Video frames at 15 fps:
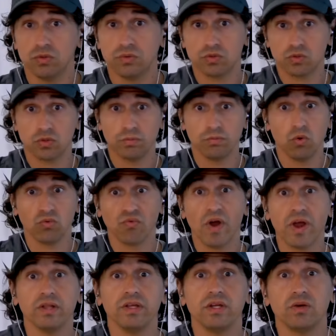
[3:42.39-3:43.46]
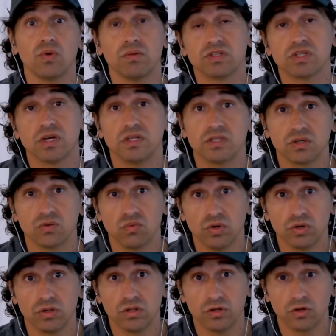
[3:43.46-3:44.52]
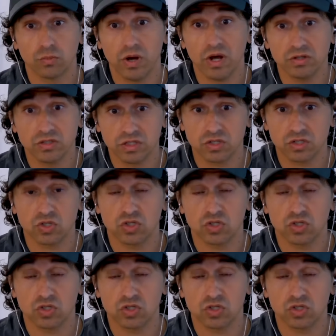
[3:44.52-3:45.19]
sort of more right-leaning websites like Real Clear Politics,